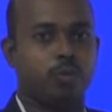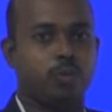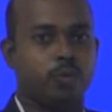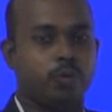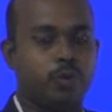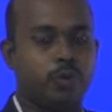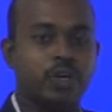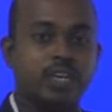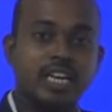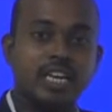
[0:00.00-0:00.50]

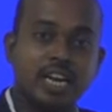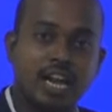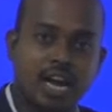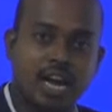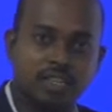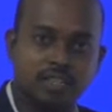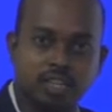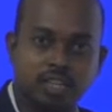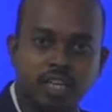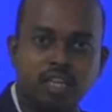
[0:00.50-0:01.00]
You can
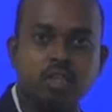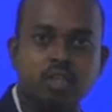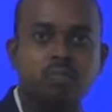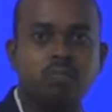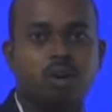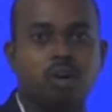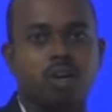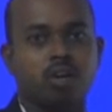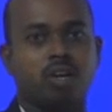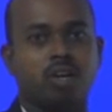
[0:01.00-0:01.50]
assign to
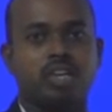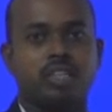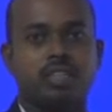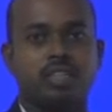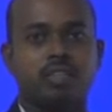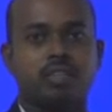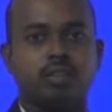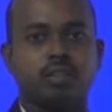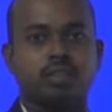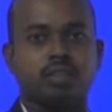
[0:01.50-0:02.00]

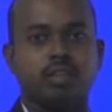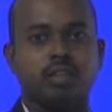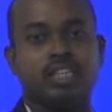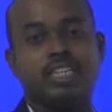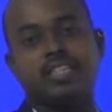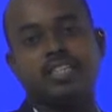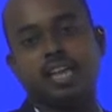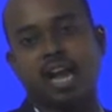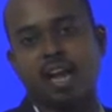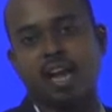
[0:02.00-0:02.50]
modulator, it
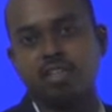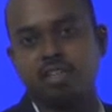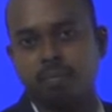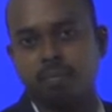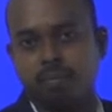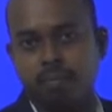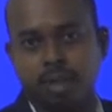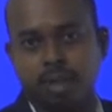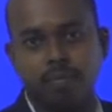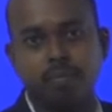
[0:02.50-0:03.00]
is having
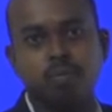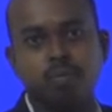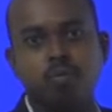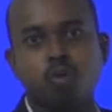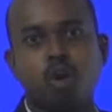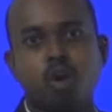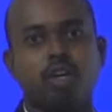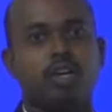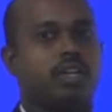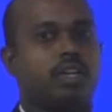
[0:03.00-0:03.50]
some minimum
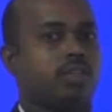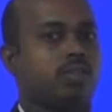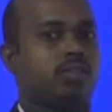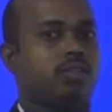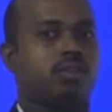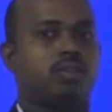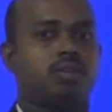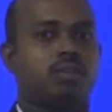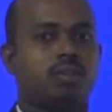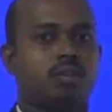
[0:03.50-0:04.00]

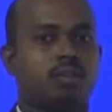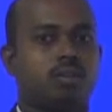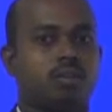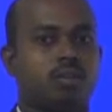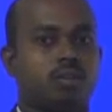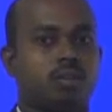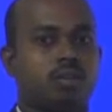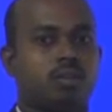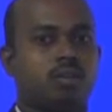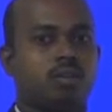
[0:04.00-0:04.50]
quantities.
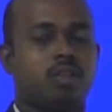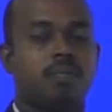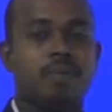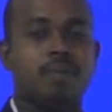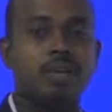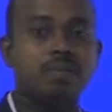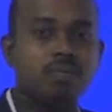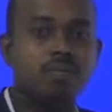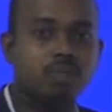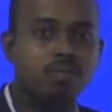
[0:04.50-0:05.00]
The
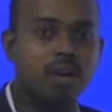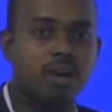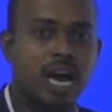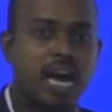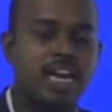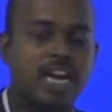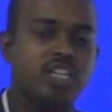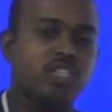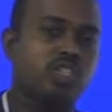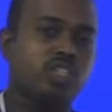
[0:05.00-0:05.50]
minimum
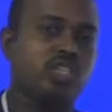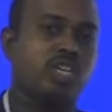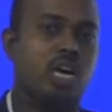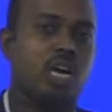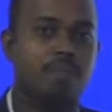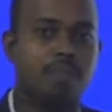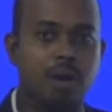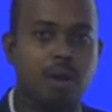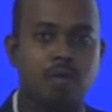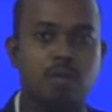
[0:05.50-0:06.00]
energy
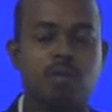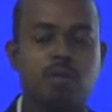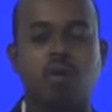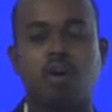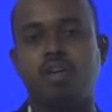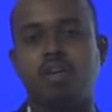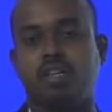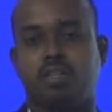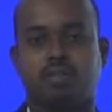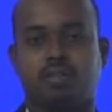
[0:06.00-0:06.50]
or power
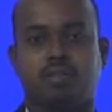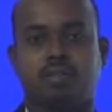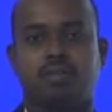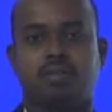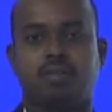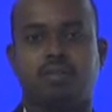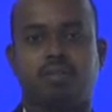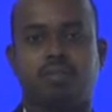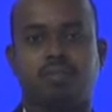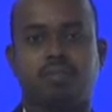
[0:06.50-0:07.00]
quantities.
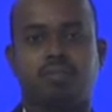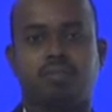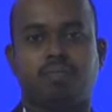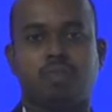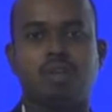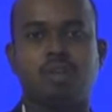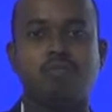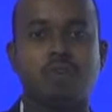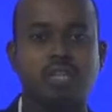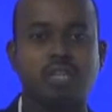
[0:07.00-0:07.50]

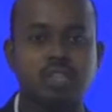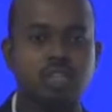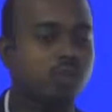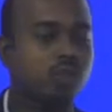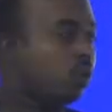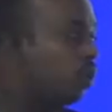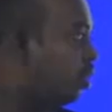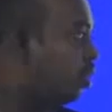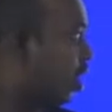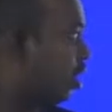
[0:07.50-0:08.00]
For that
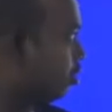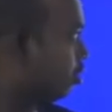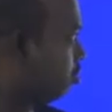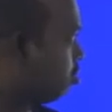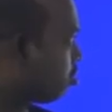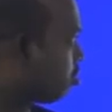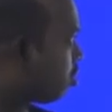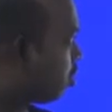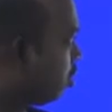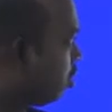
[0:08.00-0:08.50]
only have to
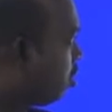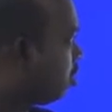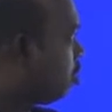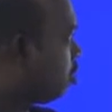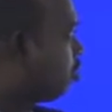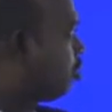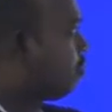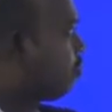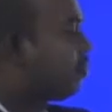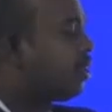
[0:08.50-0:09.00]
using
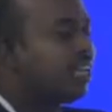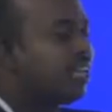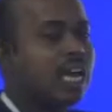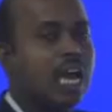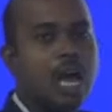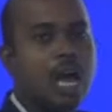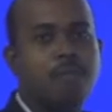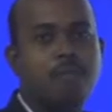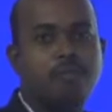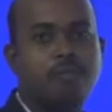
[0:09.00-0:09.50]
the
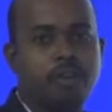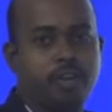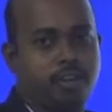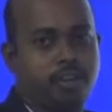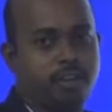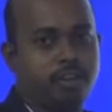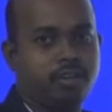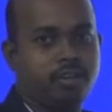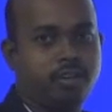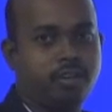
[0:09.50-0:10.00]

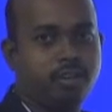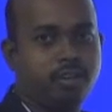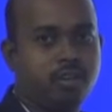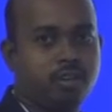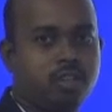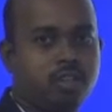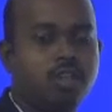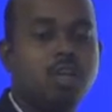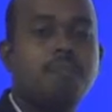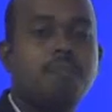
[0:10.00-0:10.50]
pre-amplifier.
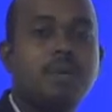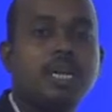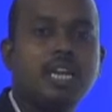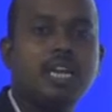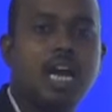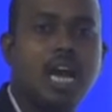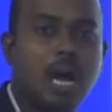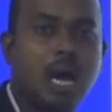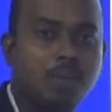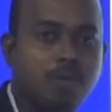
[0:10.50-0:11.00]
The
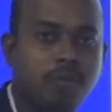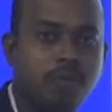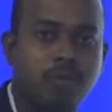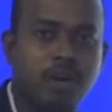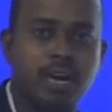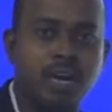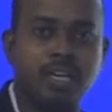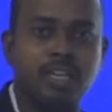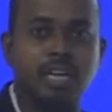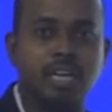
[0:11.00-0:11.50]

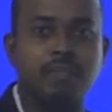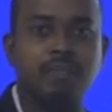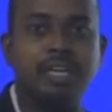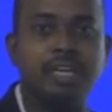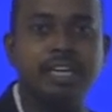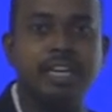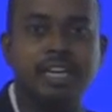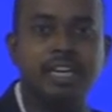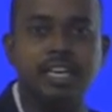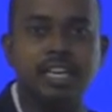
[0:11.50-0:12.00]
pre-amplifier can
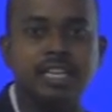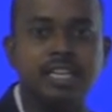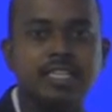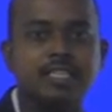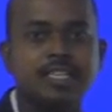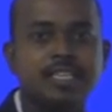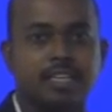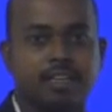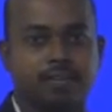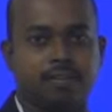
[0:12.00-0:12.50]
be
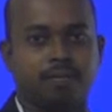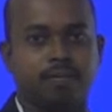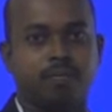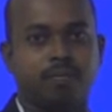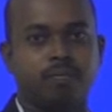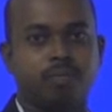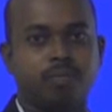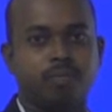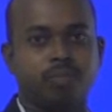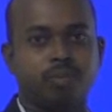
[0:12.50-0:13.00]
increasing
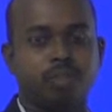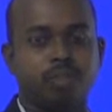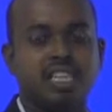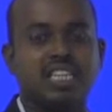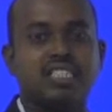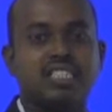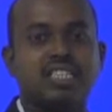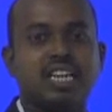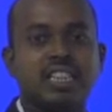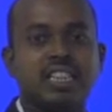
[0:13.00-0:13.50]
the
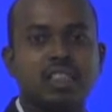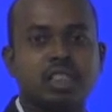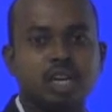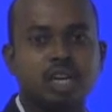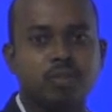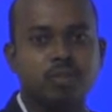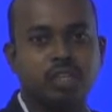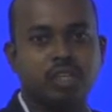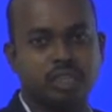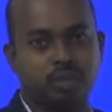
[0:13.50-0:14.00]
strength
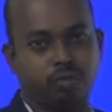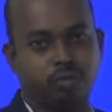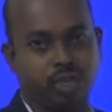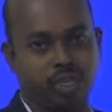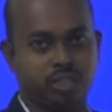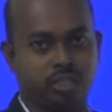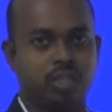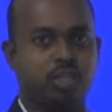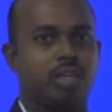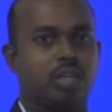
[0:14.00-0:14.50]
of that
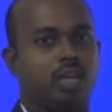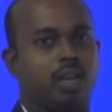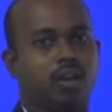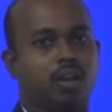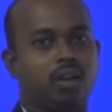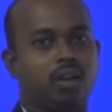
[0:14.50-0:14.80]
weak signal.